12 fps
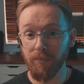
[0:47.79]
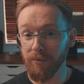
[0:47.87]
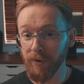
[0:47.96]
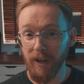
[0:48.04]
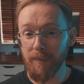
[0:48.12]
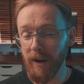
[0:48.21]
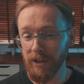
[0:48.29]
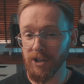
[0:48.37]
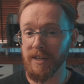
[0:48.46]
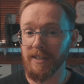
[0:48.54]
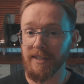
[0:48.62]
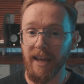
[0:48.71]
pretty much
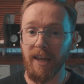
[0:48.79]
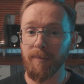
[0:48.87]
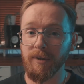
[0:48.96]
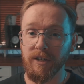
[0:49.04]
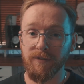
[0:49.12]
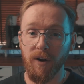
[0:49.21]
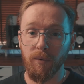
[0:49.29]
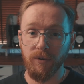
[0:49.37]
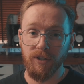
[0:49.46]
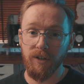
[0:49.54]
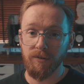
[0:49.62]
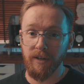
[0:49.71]
the same as if I
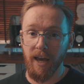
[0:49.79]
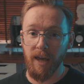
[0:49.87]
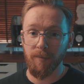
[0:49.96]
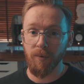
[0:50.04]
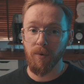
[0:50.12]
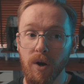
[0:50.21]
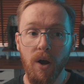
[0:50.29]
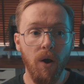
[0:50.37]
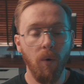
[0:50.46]
was to use a cable,